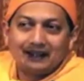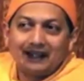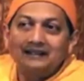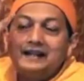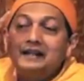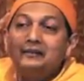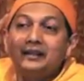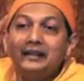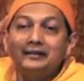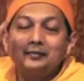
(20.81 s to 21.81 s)
And then
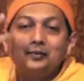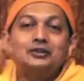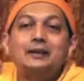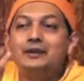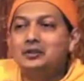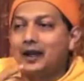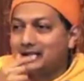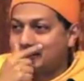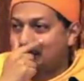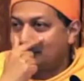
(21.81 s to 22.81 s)
we put them into
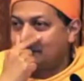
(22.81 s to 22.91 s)
action.